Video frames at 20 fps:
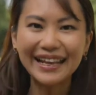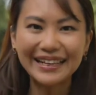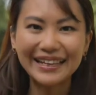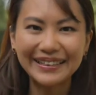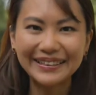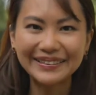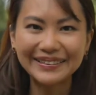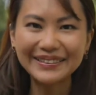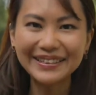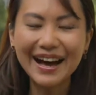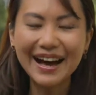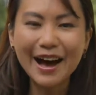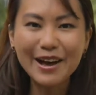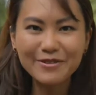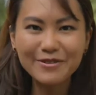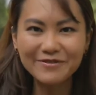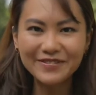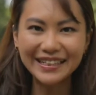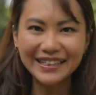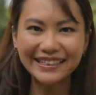Hello,
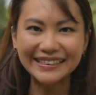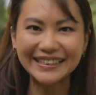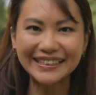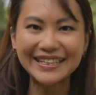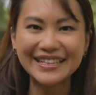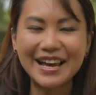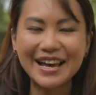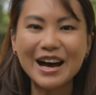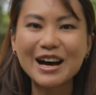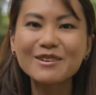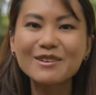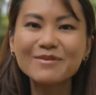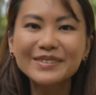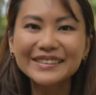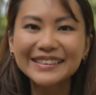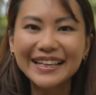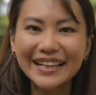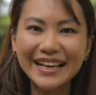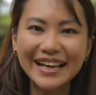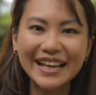I'm Felicia Yap,
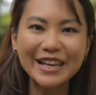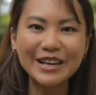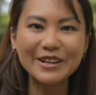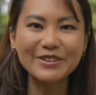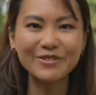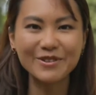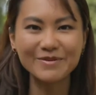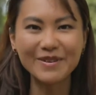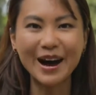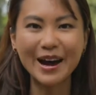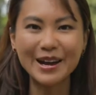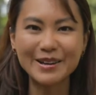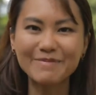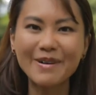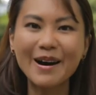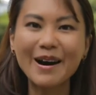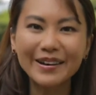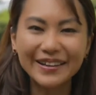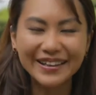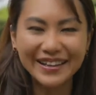saying hello from Hyde
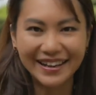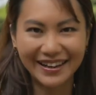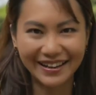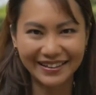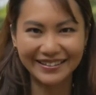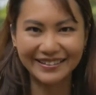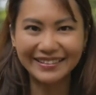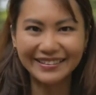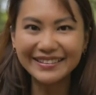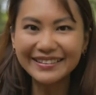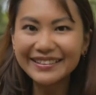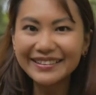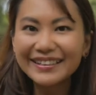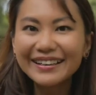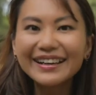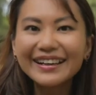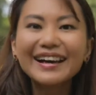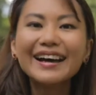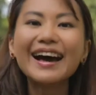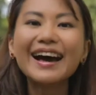Park in London.
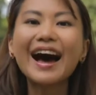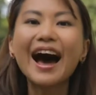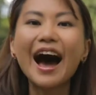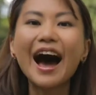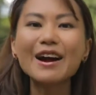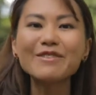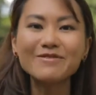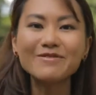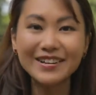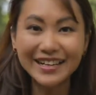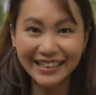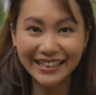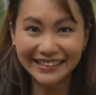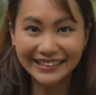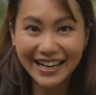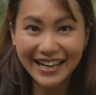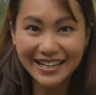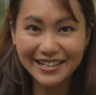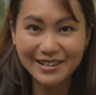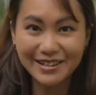I'm really
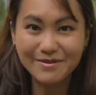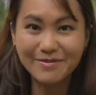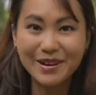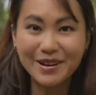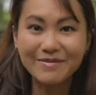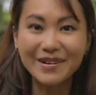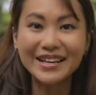excited about